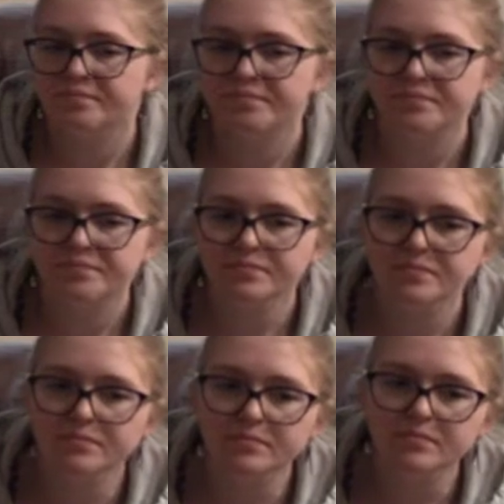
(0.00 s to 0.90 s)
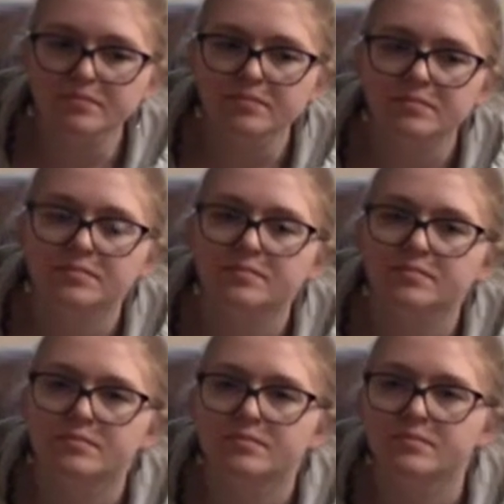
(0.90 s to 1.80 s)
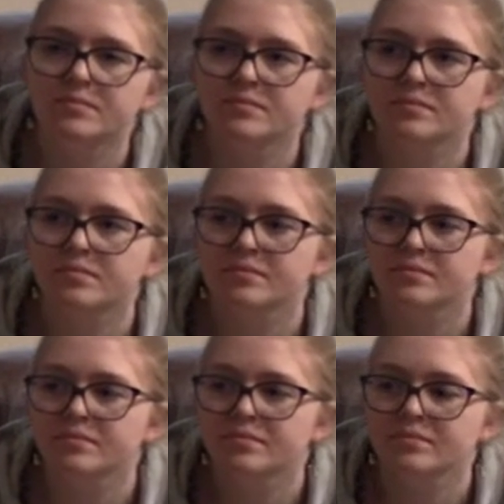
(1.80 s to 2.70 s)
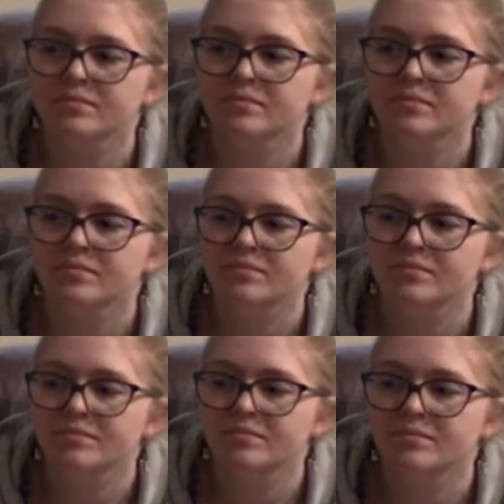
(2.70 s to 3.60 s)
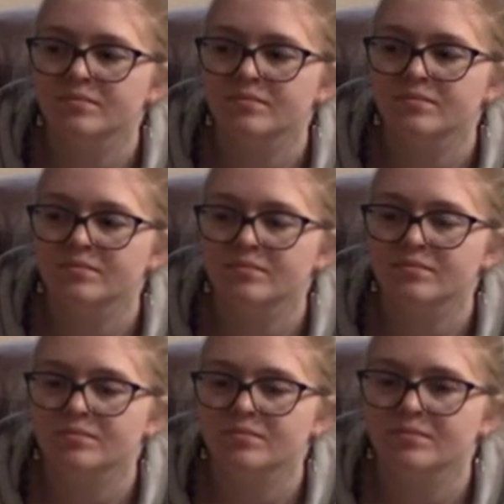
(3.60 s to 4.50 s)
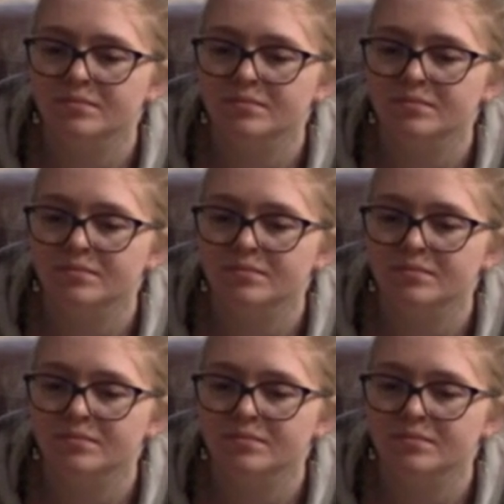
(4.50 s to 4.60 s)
(not speaking)